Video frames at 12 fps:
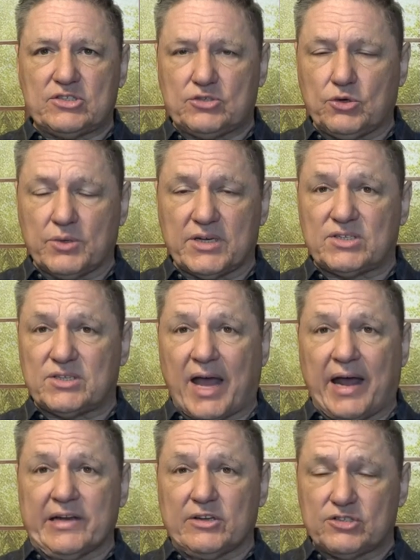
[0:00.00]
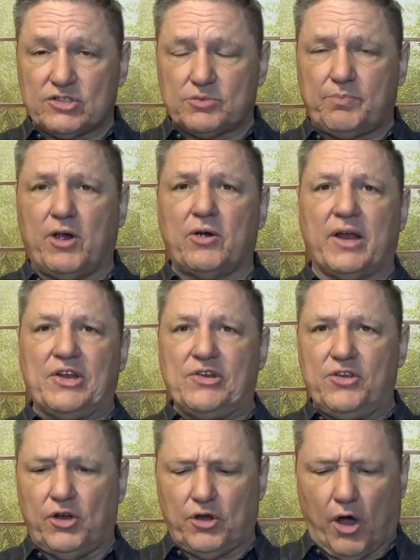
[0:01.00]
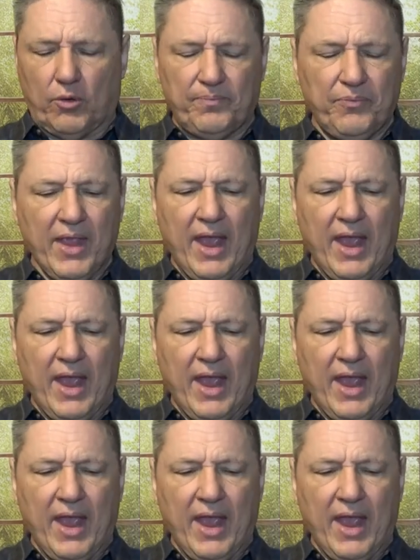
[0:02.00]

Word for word: suicidal spirit, you know.